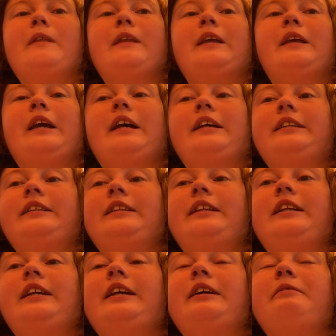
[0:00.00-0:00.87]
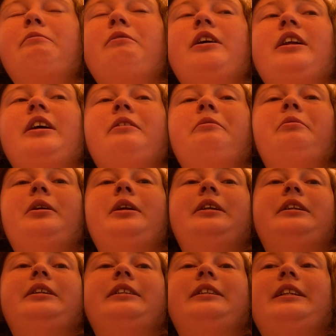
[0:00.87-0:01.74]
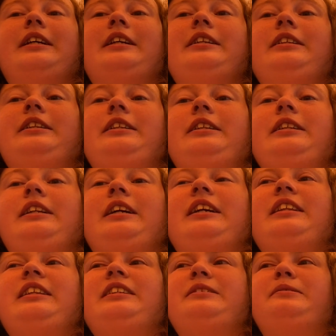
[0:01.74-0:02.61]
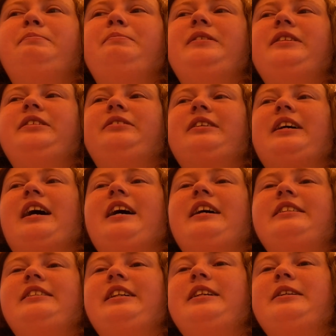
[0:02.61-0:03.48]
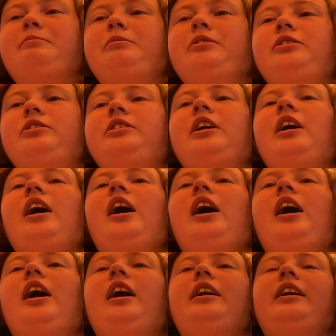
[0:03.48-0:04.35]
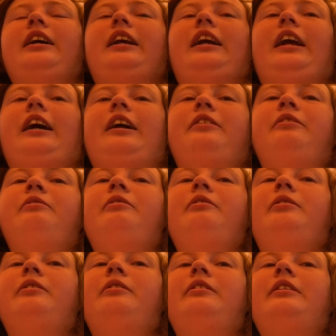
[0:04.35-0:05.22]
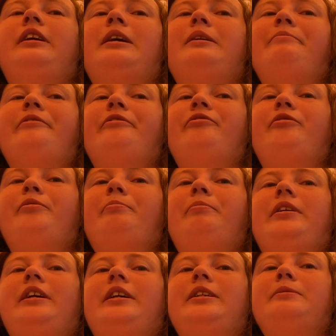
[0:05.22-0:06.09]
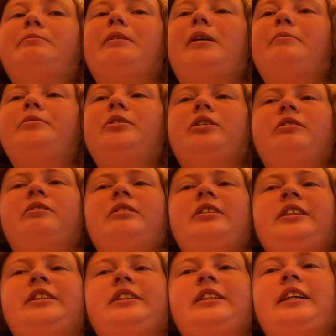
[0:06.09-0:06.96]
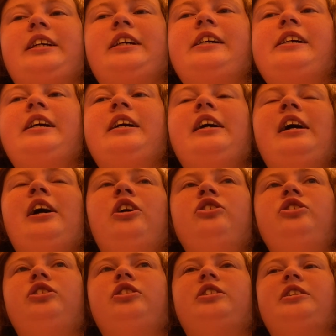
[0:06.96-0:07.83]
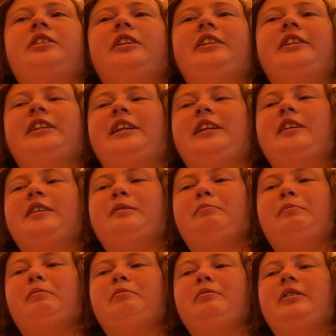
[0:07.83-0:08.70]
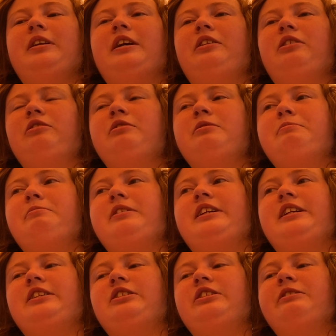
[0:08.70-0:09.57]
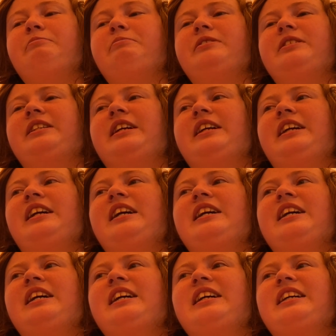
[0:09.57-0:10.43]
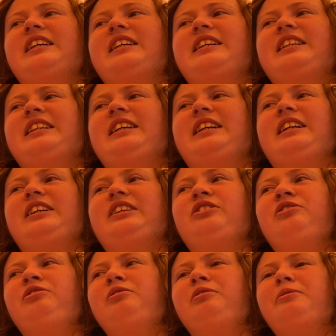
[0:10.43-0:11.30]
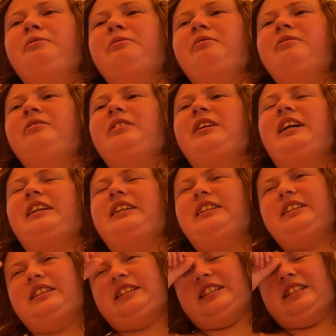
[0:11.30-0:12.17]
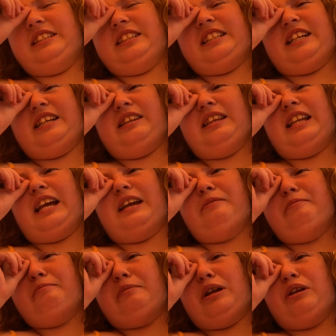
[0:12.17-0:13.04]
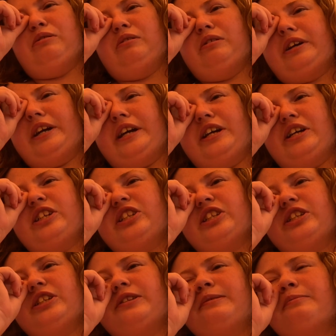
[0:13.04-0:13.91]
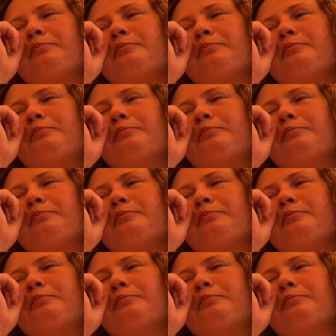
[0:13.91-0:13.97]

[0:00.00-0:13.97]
yesterday when I went to see like this place that has animals. Like, I know the name of the place, but I'm not gonna say it, just in case people like the place up and like can like know, like can tell like my location